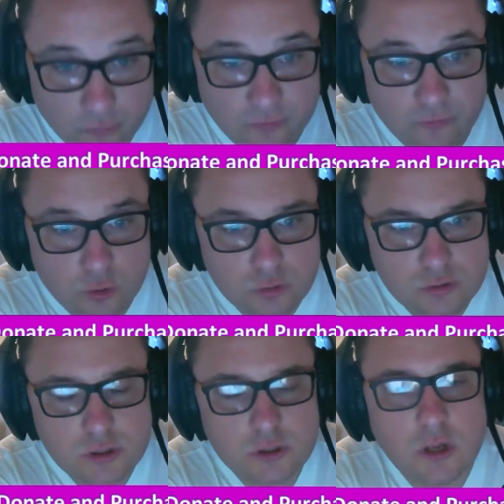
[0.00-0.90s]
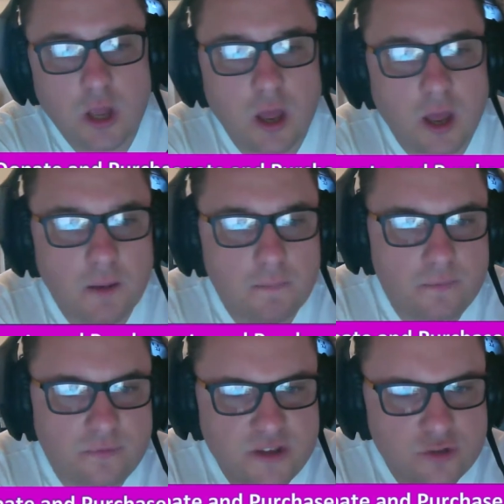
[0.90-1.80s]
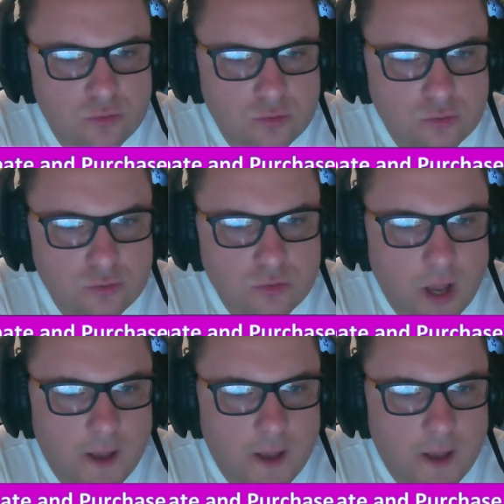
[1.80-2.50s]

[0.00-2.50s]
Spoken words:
food. This will